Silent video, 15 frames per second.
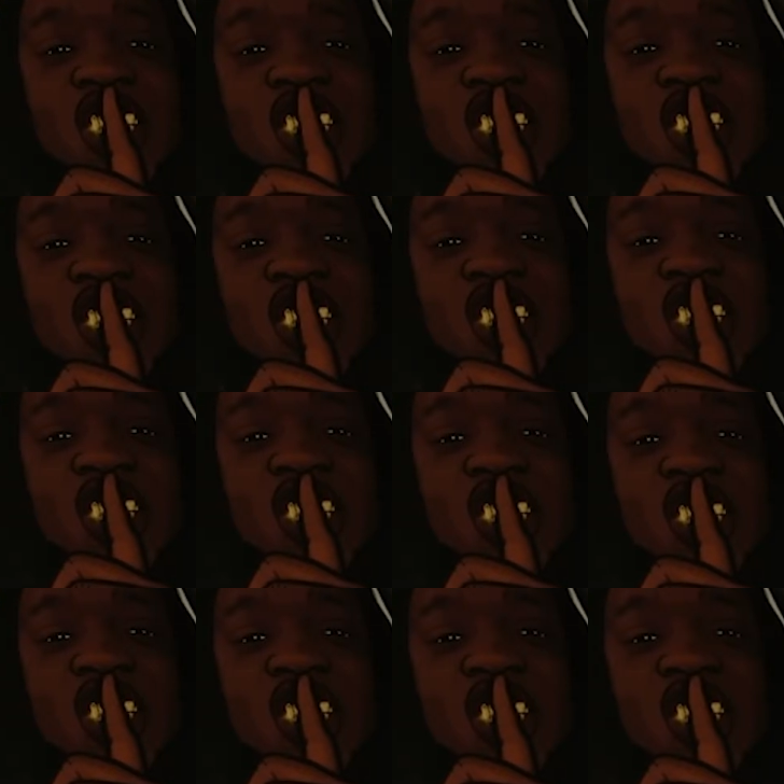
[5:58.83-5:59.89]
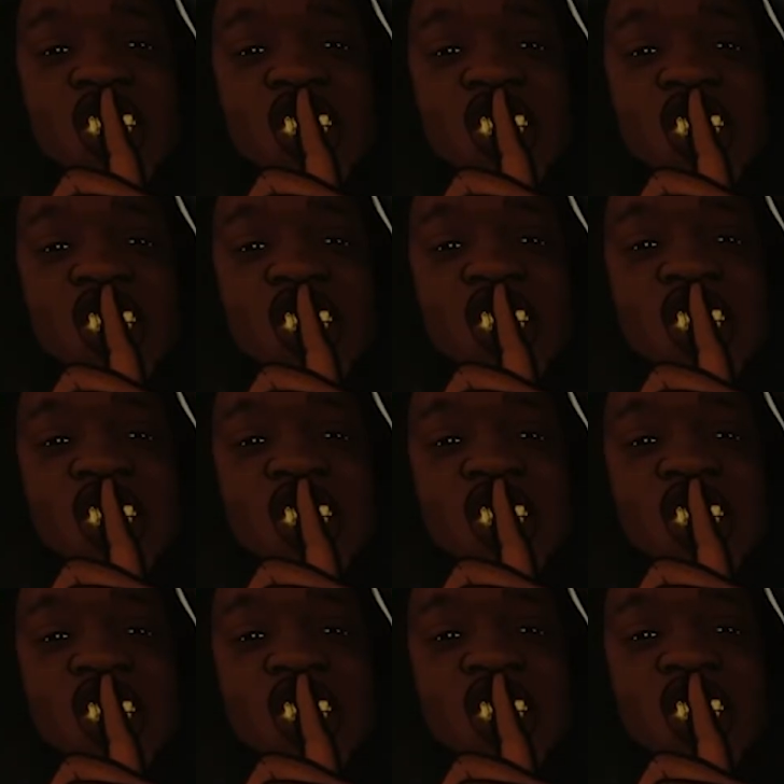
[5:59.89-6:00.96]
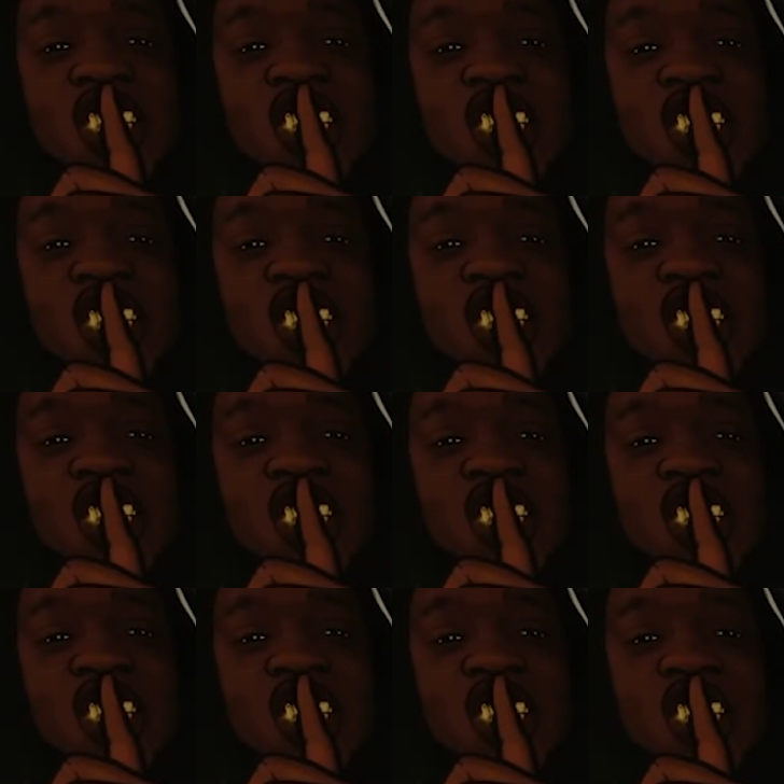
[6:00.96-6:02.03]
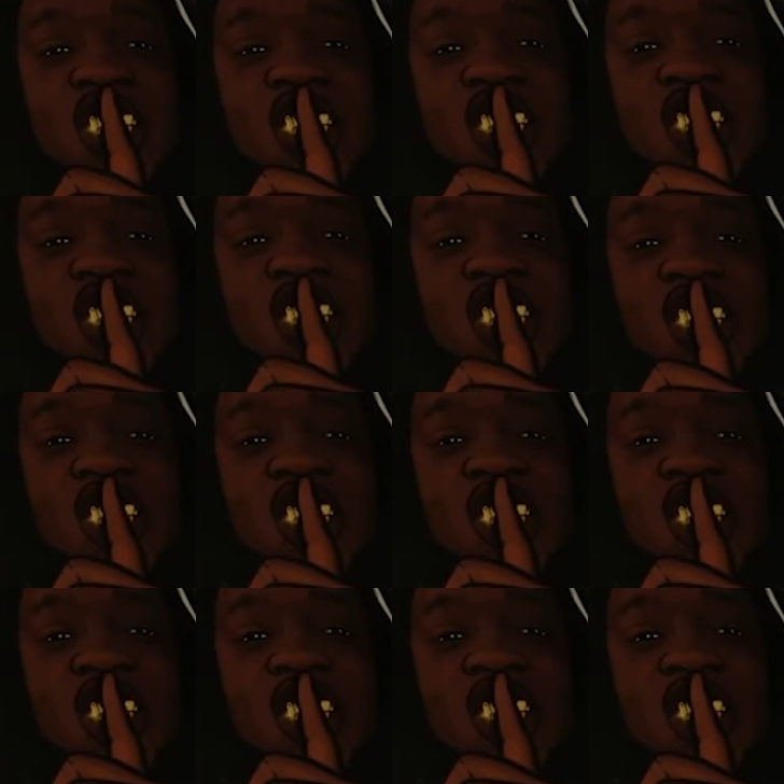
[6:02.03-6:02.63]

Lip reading: No words are spoken by the person on screen.